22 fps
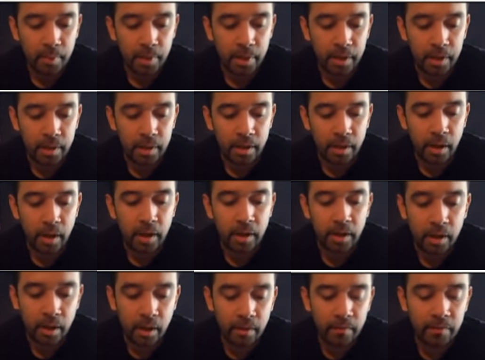but
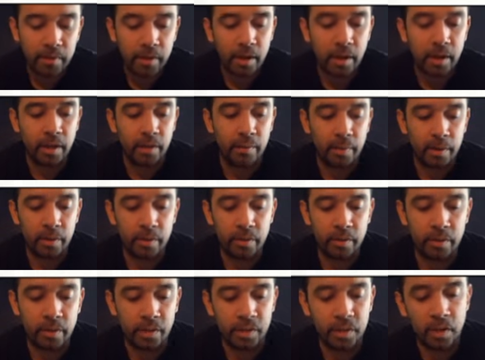not off. You
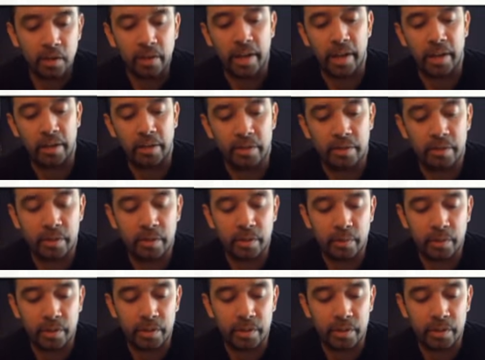don't do the jug handle,